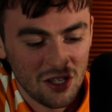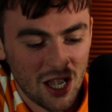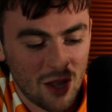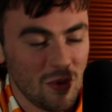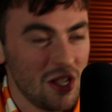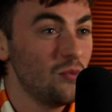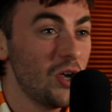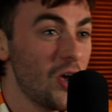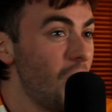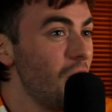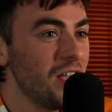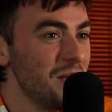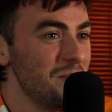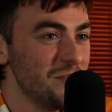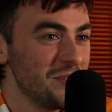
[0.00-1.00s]
I mean, we are
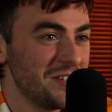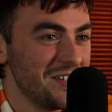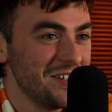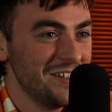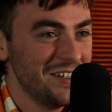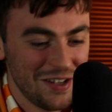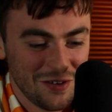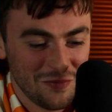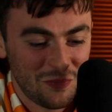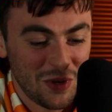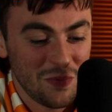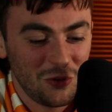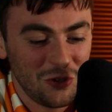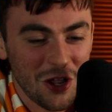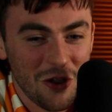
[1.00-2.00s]
gimps.
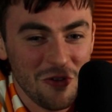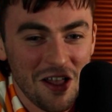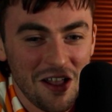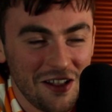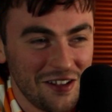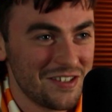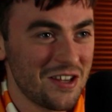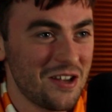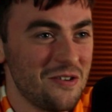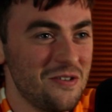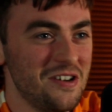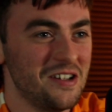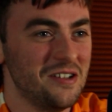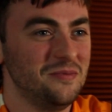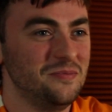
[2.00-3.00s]
People know that, so, you
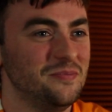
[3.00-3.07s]
know.